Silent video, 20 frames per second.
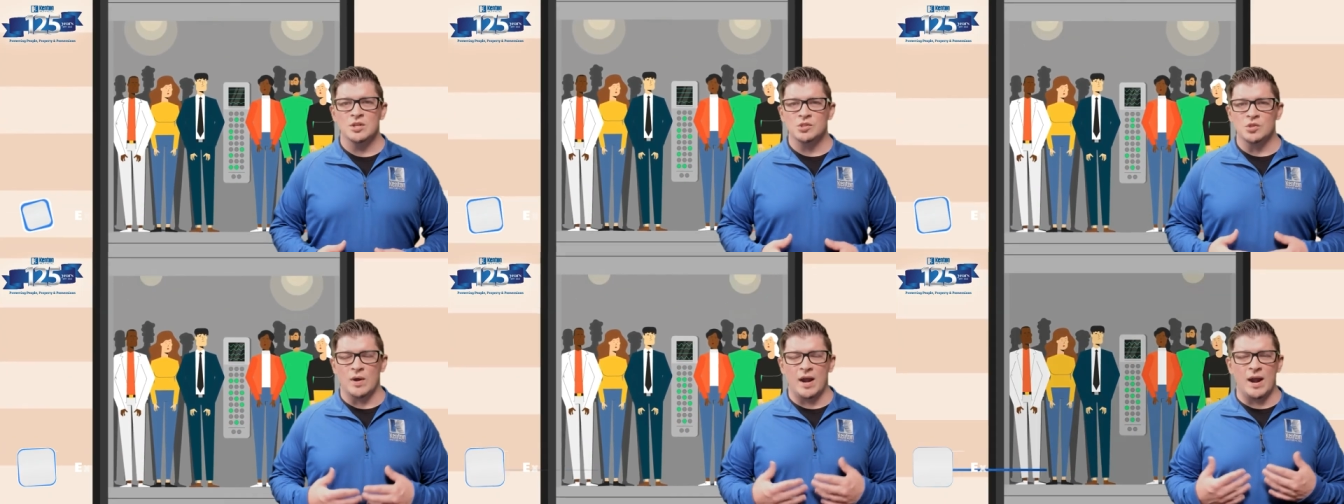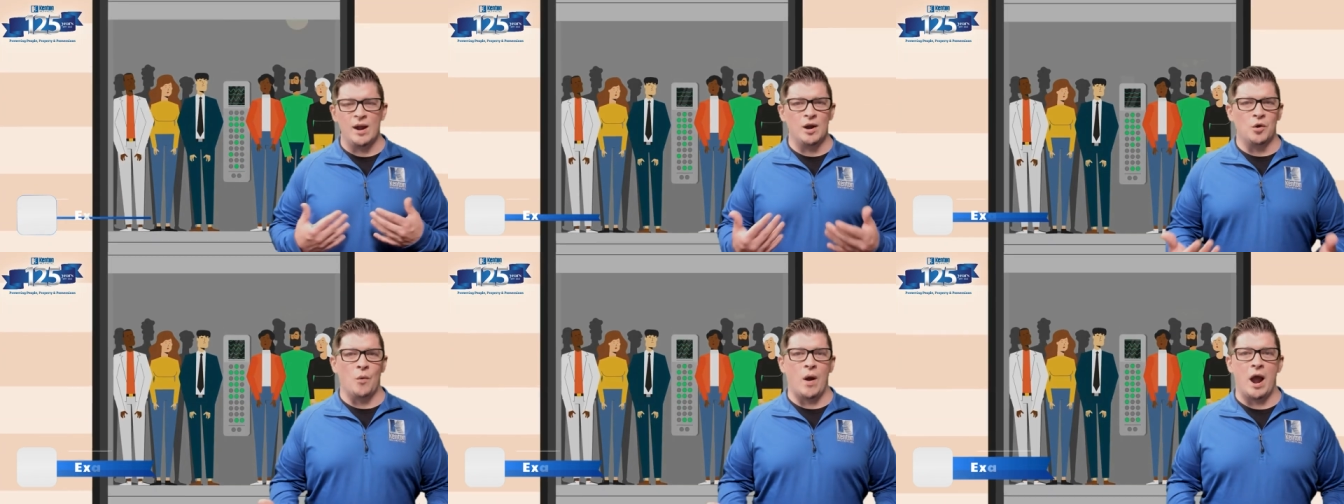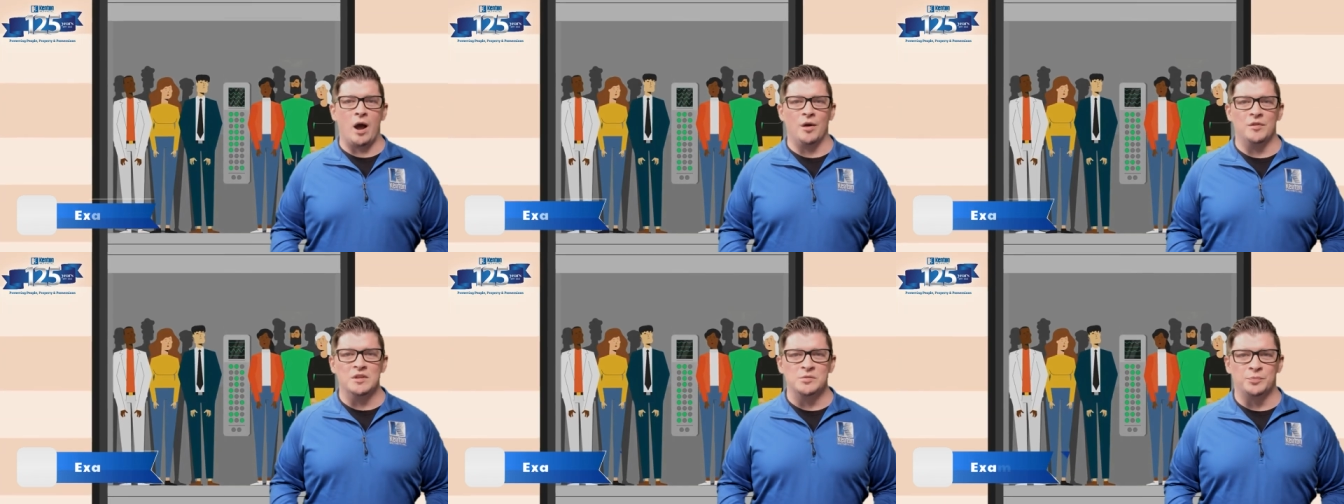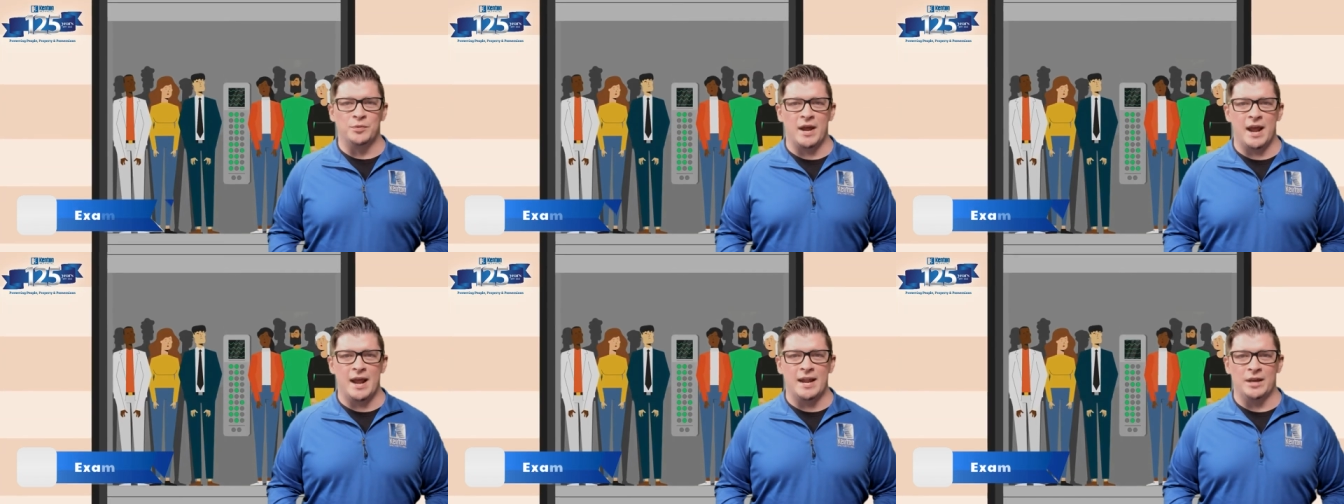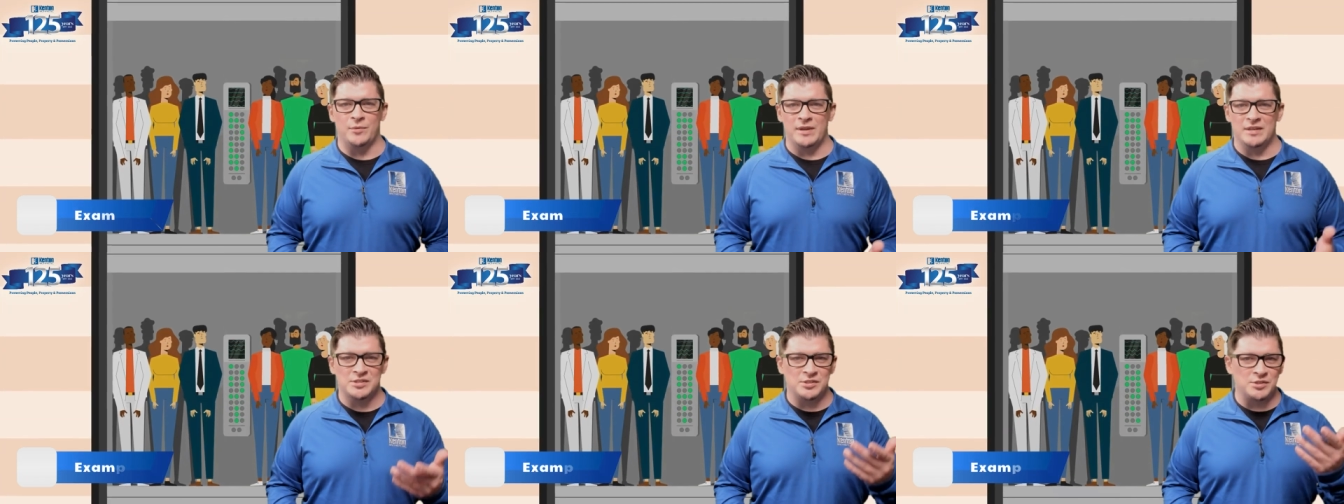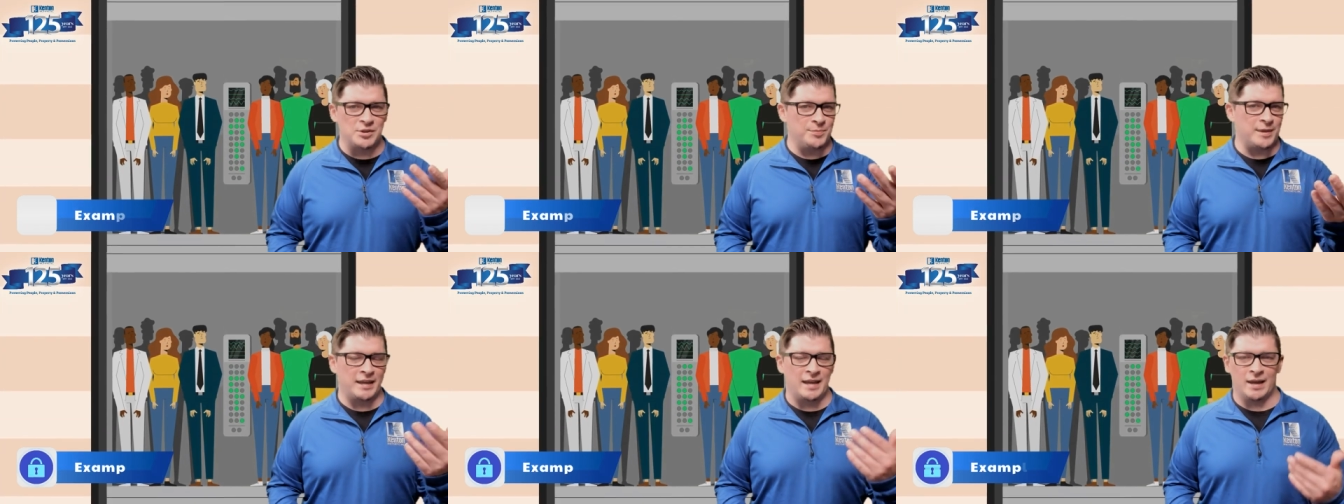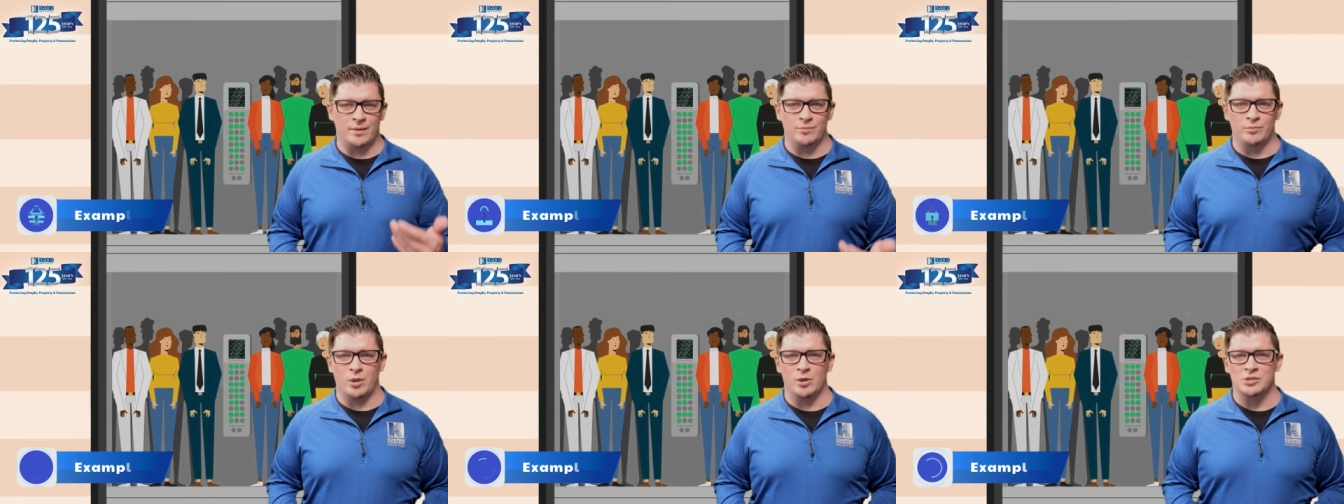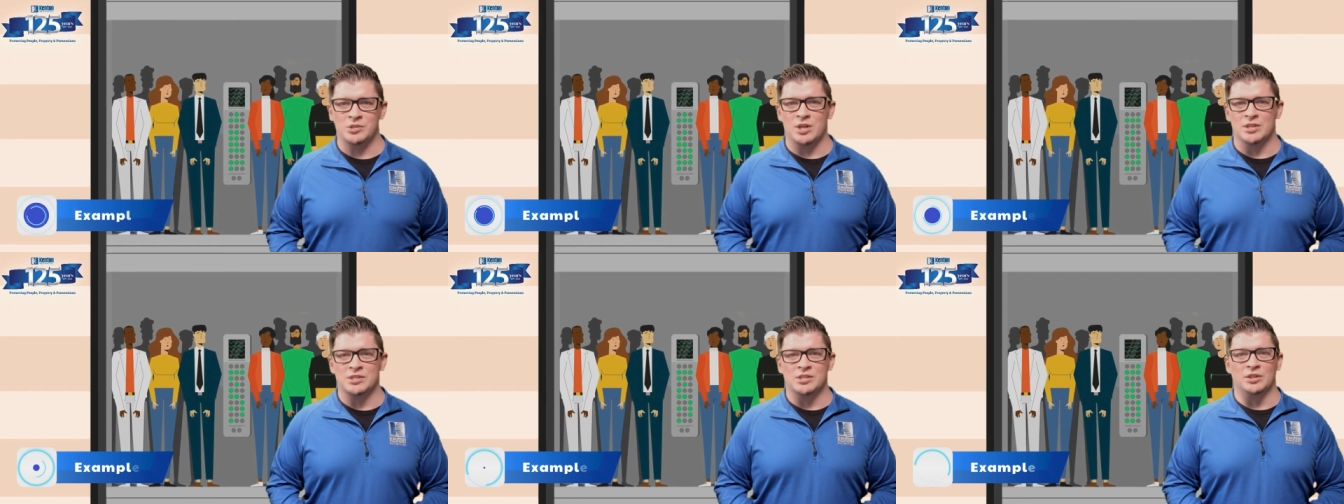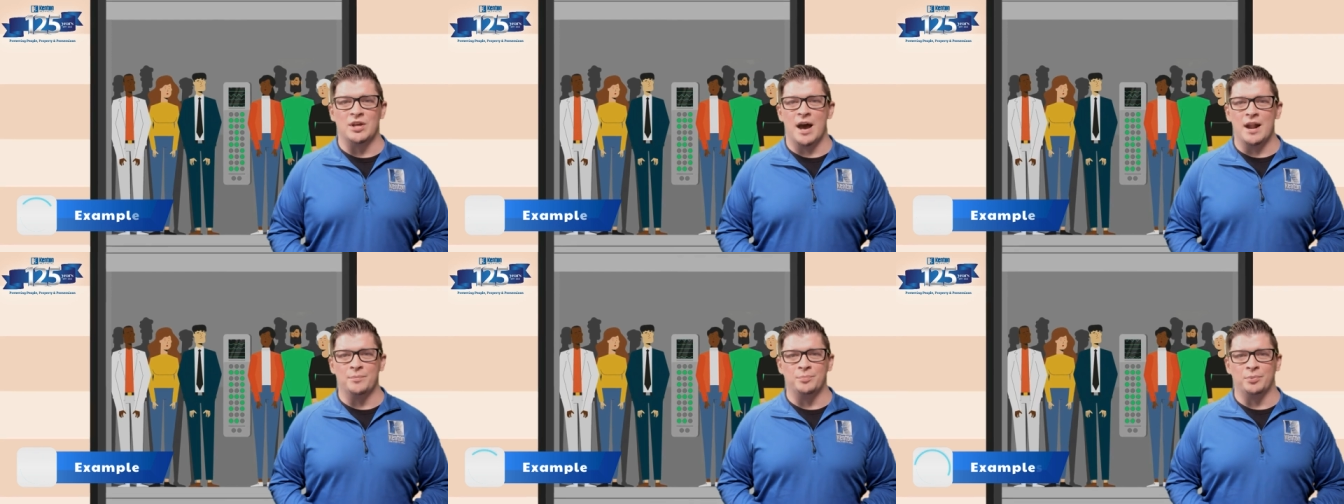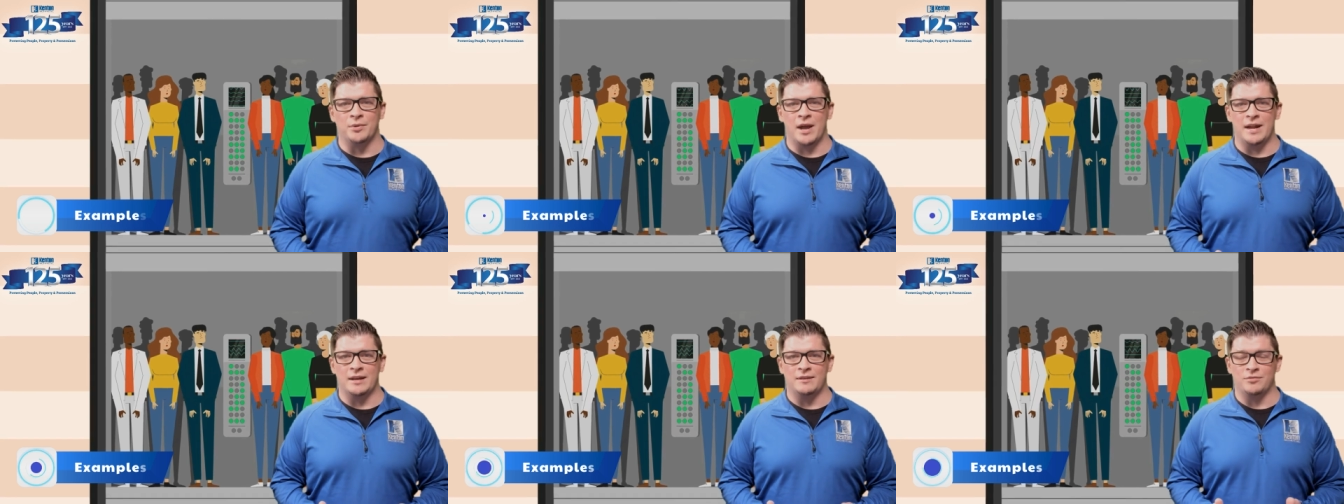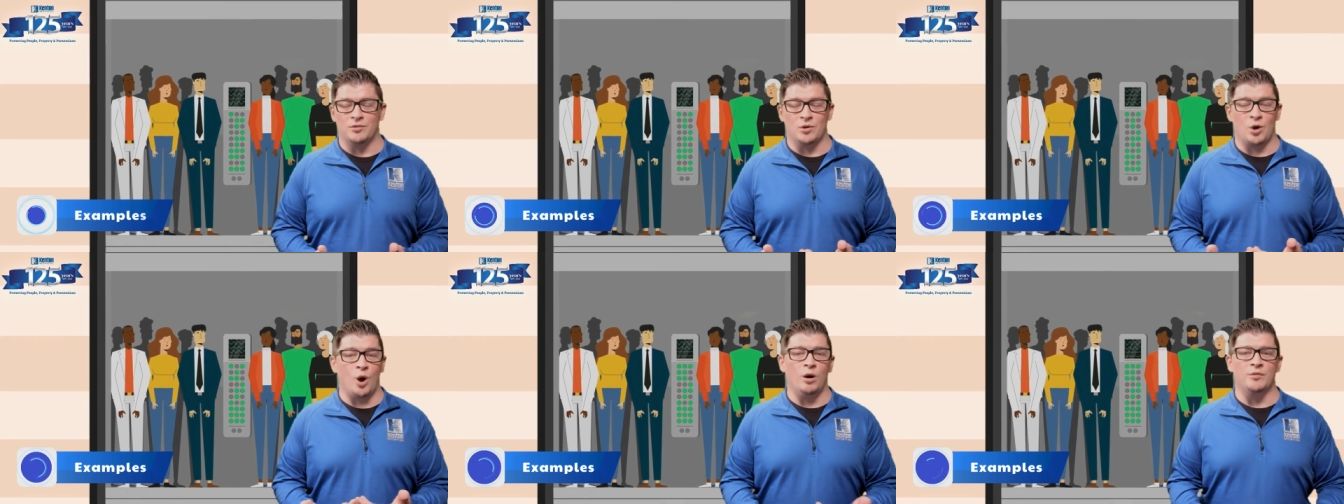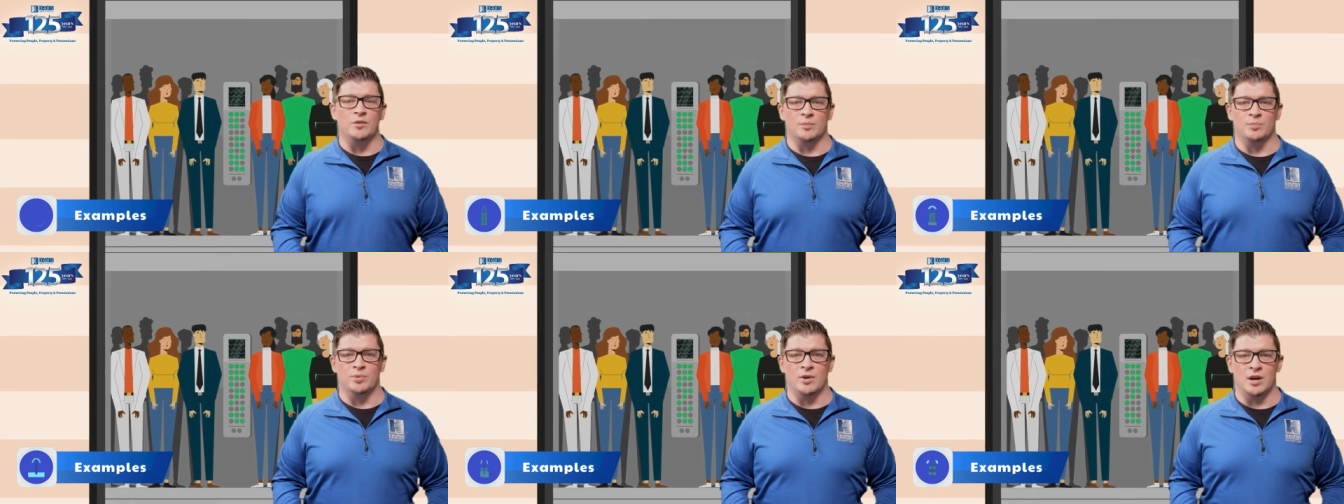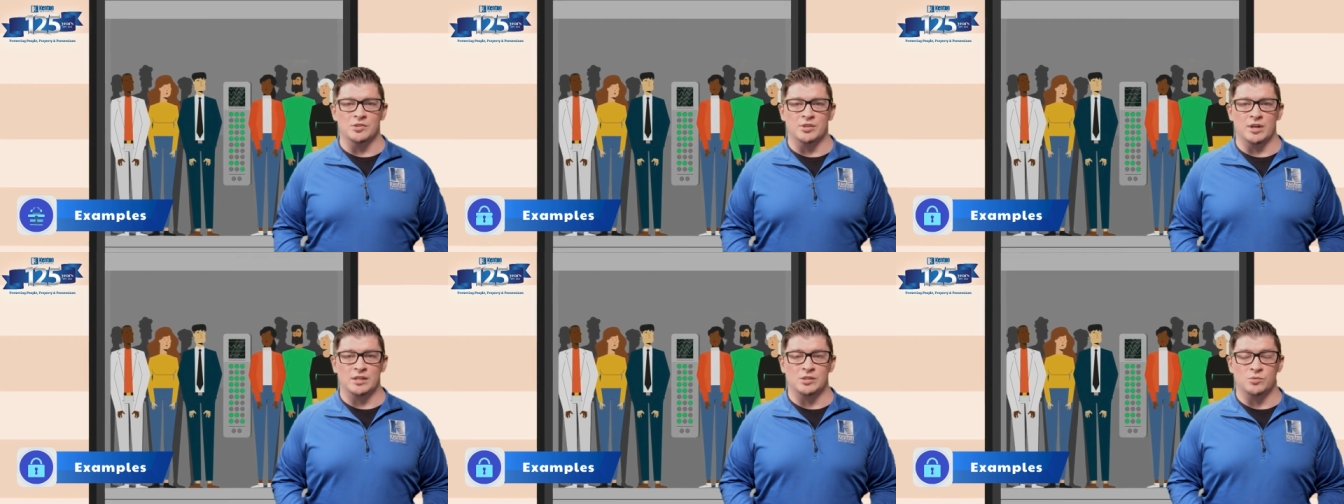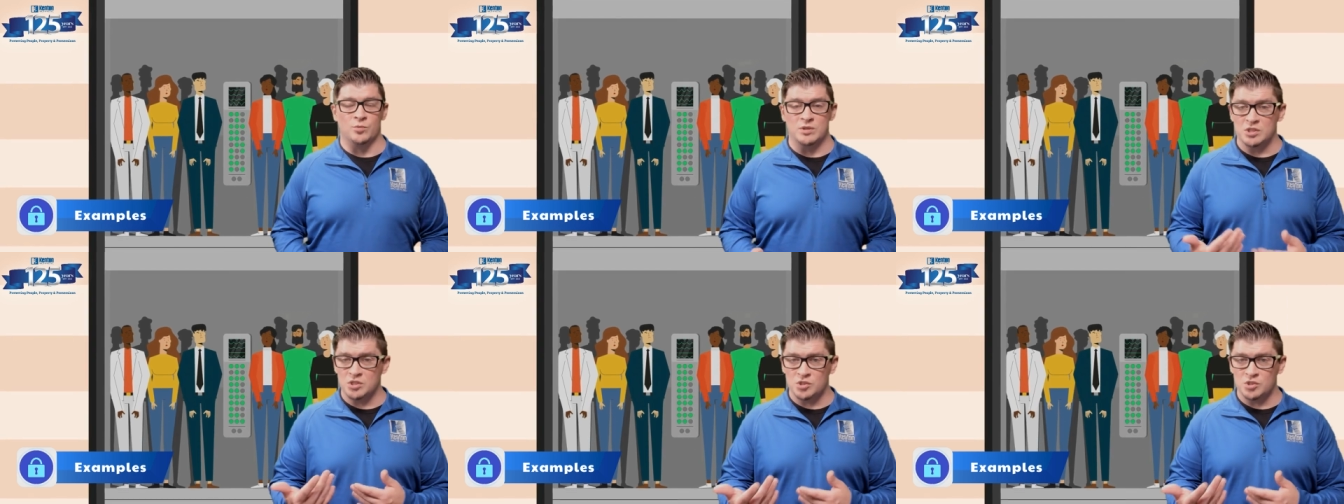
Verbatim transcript: So Eric, while this planning, we assume that Kenton Brothers does a lot of planning for all of their projects, which